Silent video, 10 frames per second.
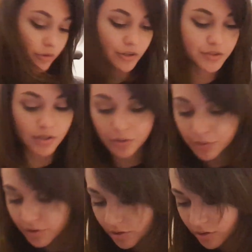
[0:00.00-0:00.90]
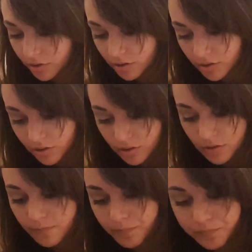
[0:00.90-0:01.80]
Where is the other one?
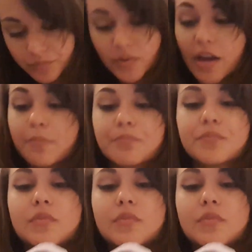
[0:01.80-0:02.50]
Yeah.